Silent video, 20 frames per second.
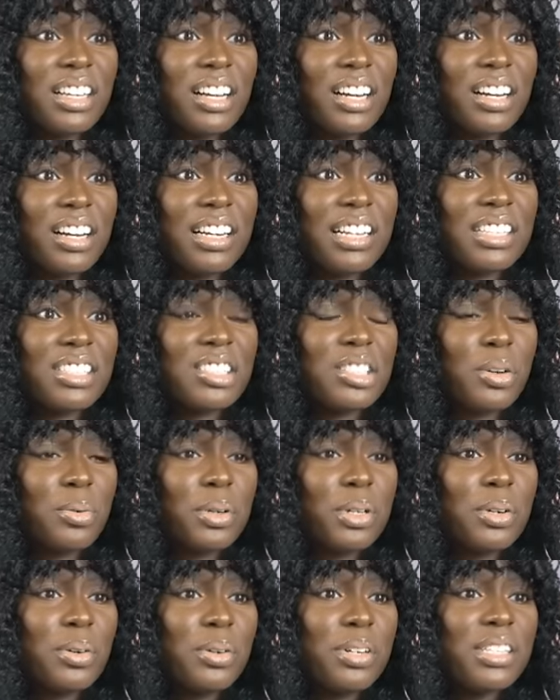All right. So
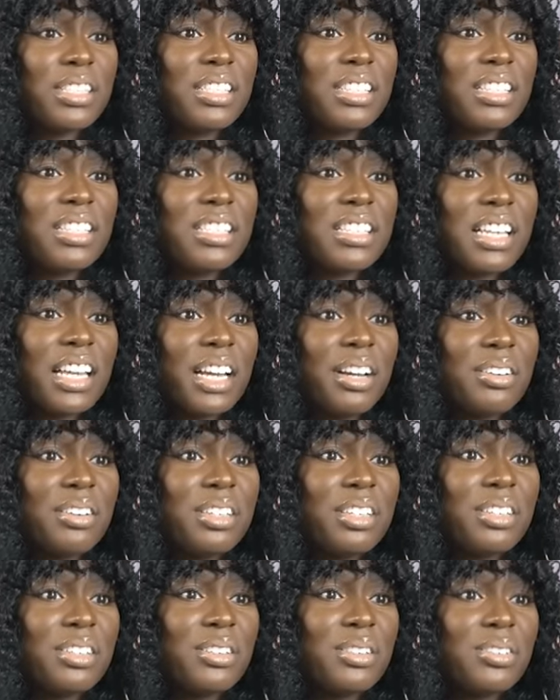we're going to this
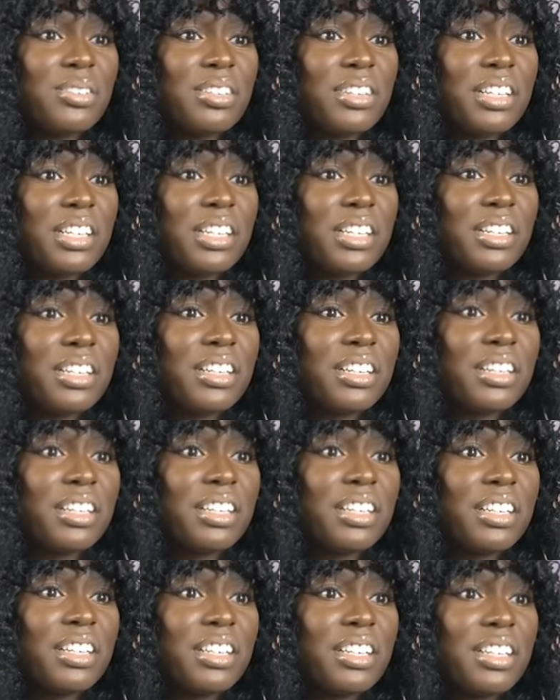area over here
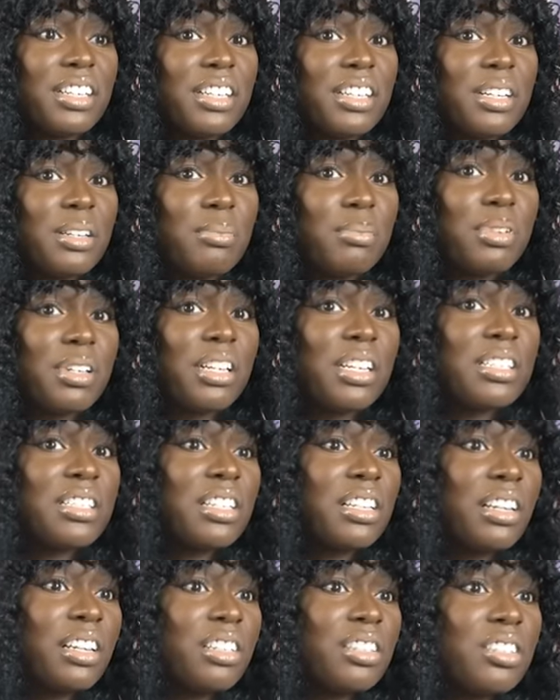because
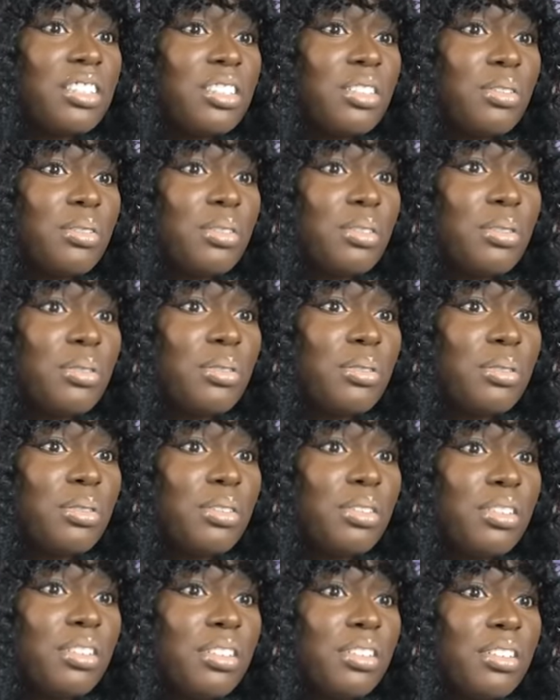it looks so
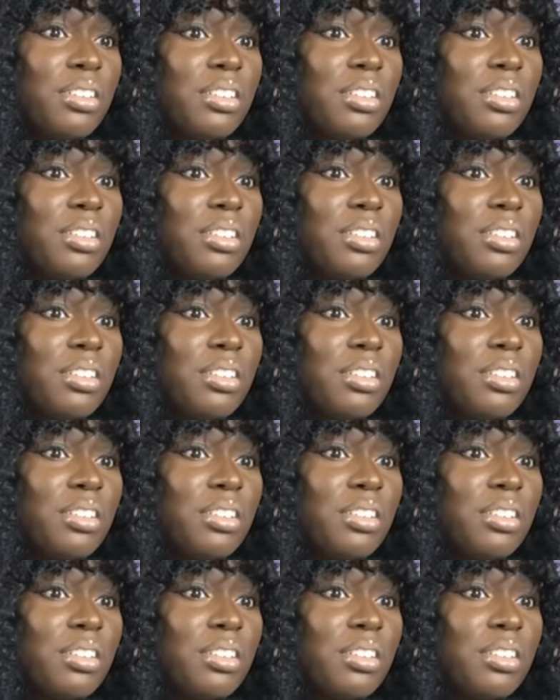cool.